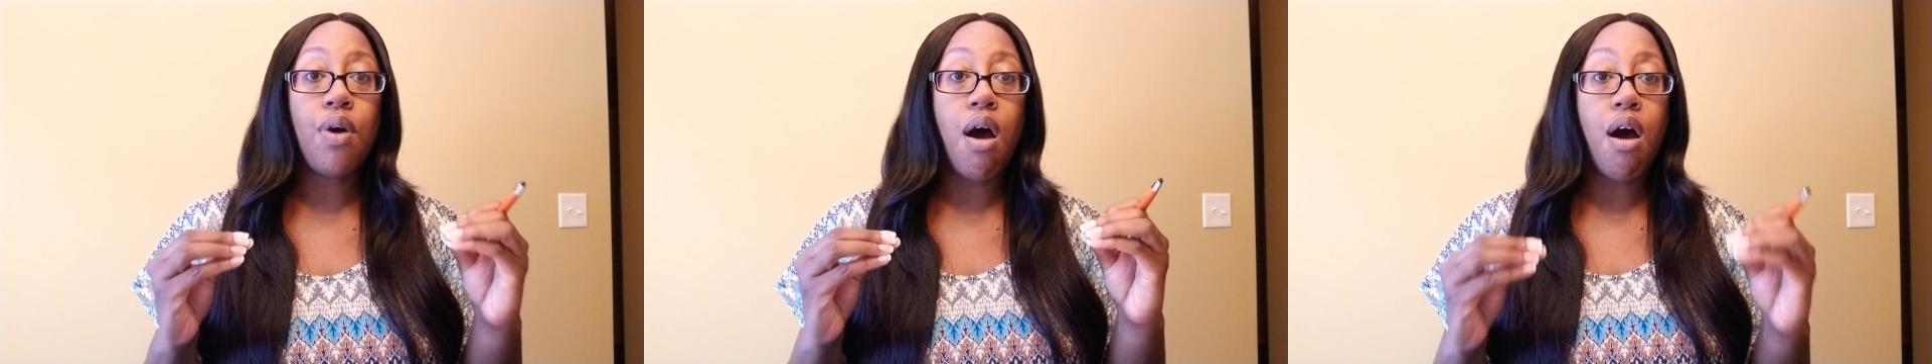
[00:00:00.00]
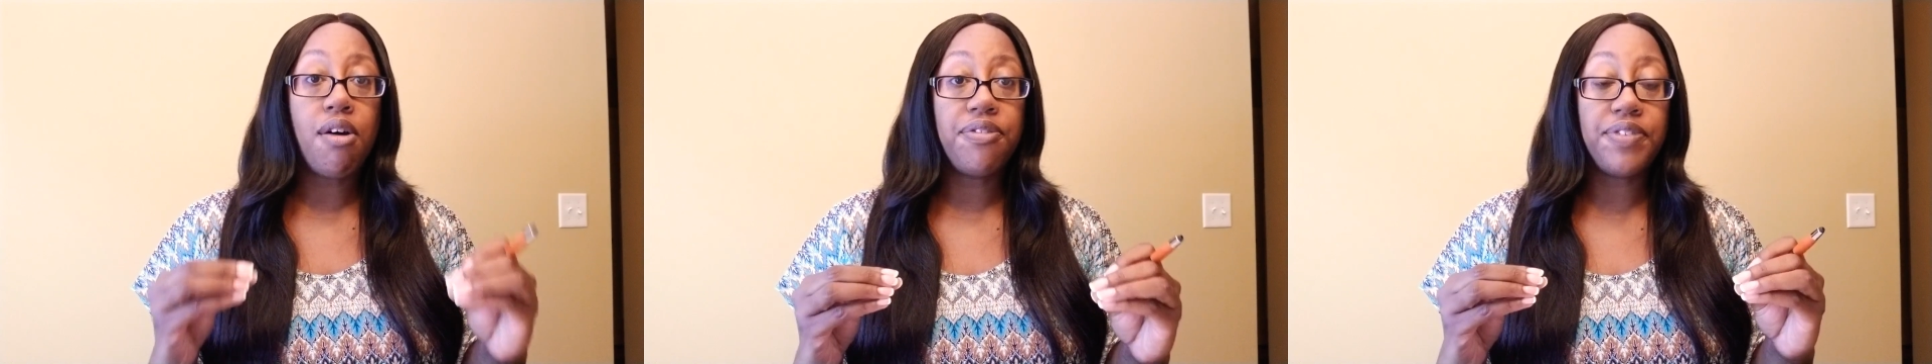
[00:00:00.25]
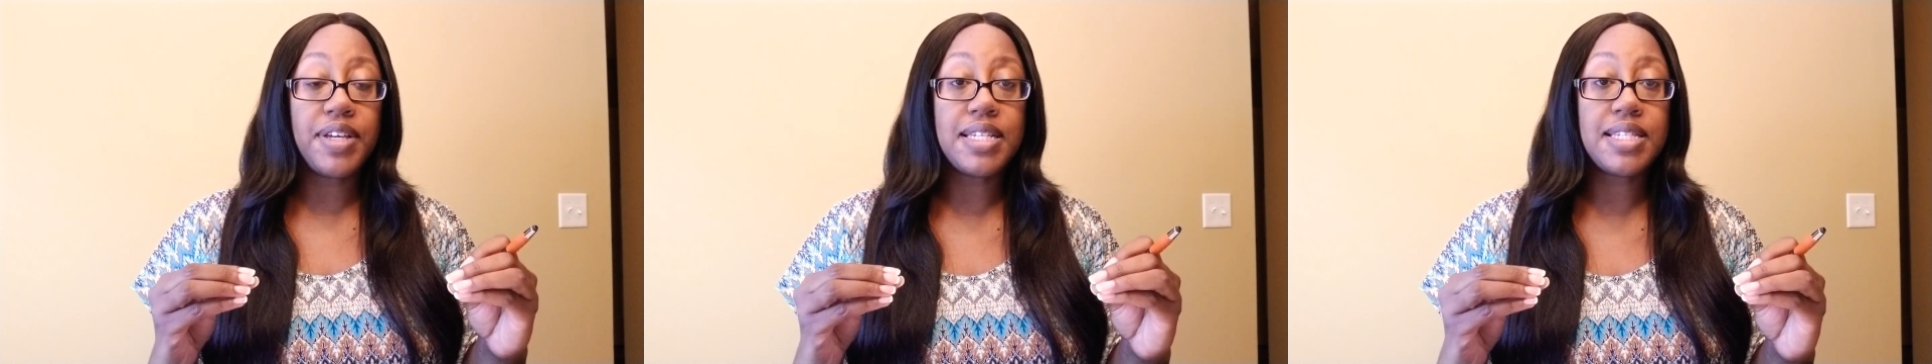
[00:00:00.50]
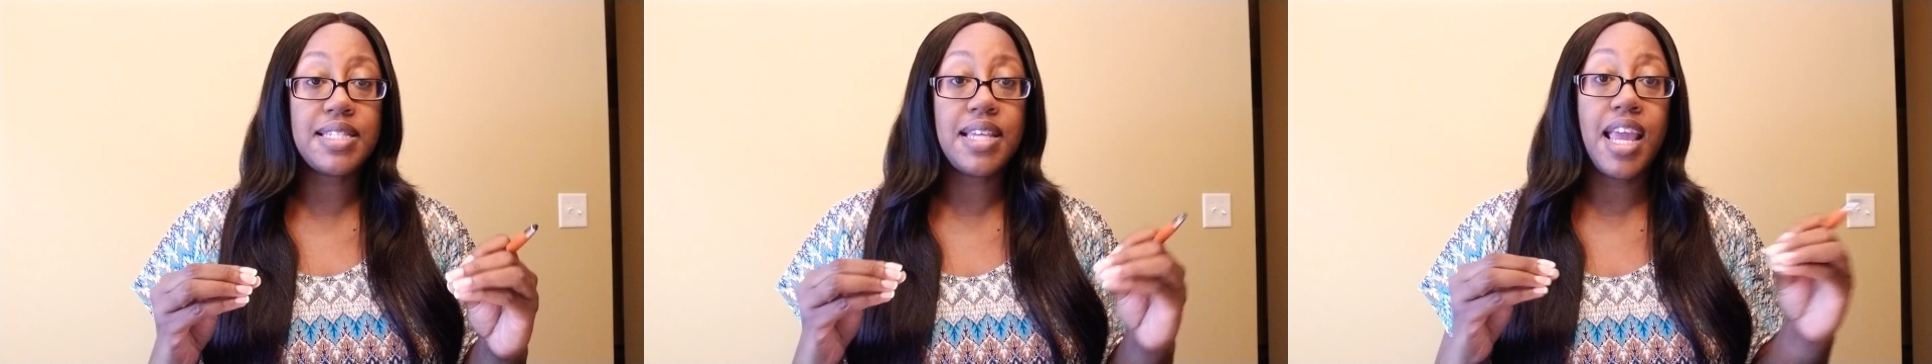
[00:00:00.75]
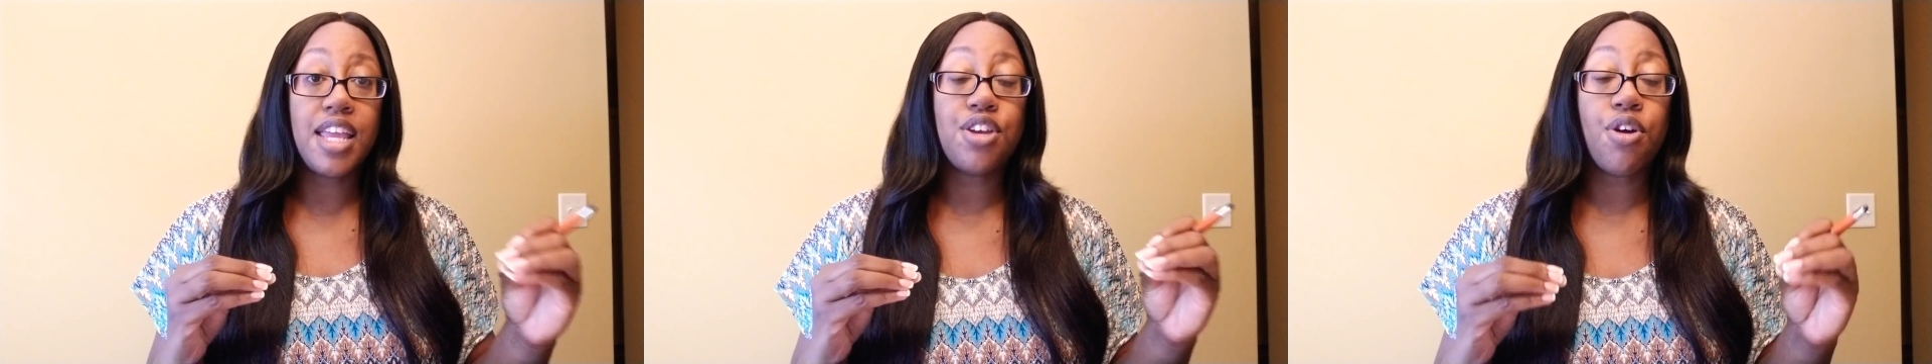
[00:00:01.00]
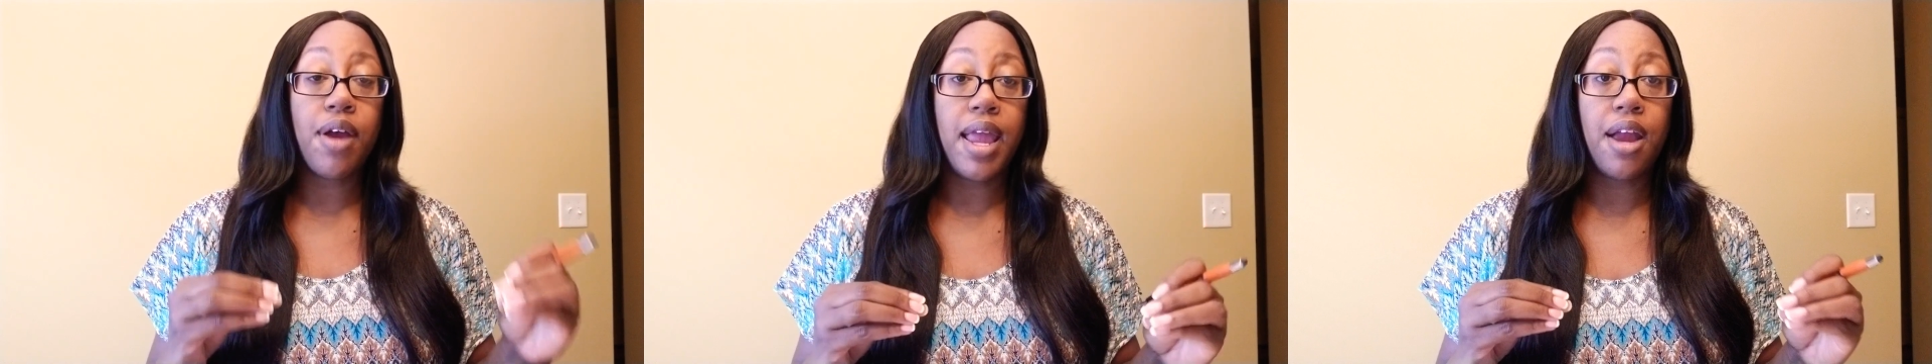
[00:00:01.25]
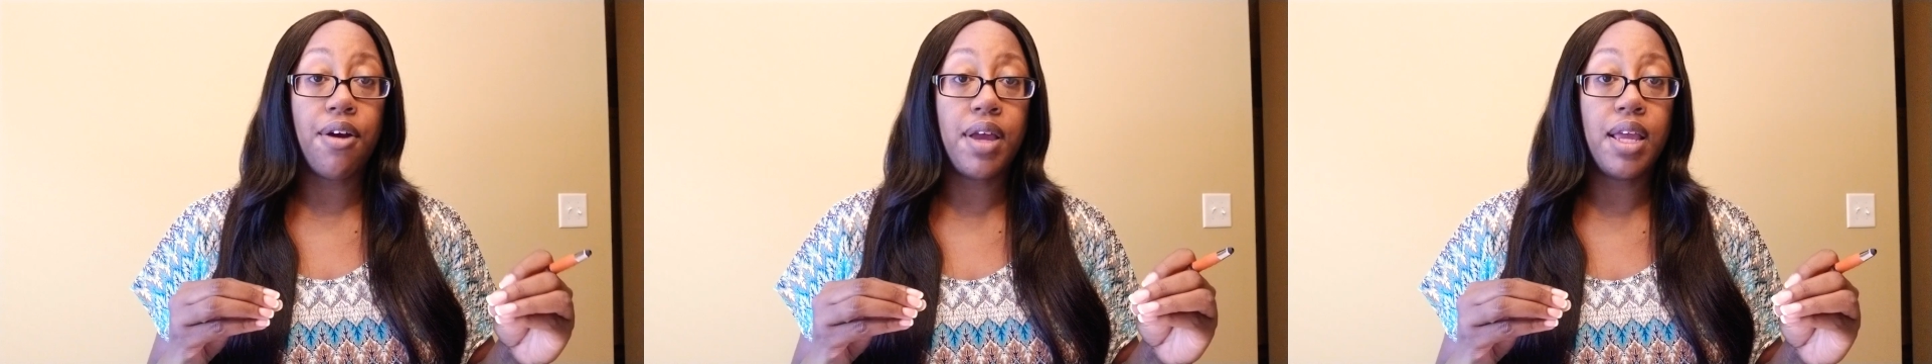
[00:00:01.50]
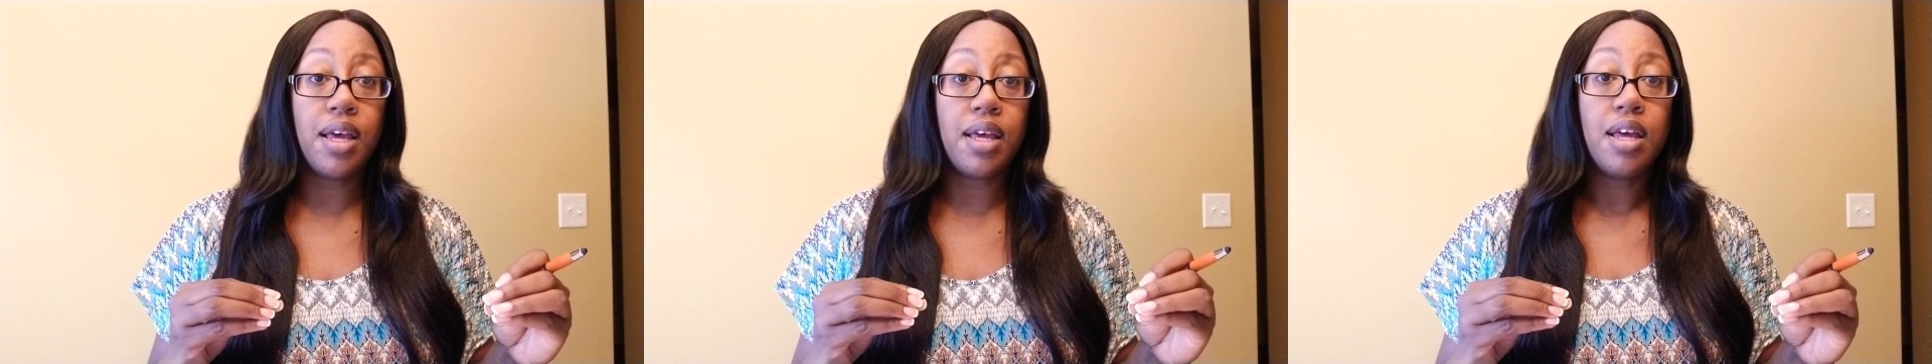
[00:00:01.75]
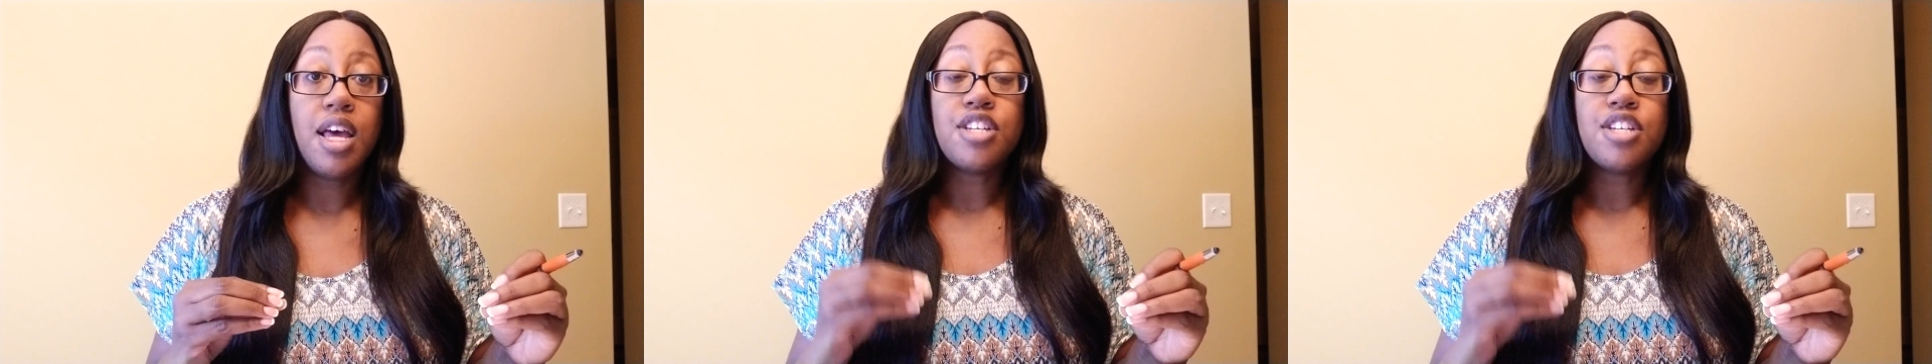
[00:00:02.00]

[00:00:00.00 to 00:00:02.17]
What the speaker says: office in your area.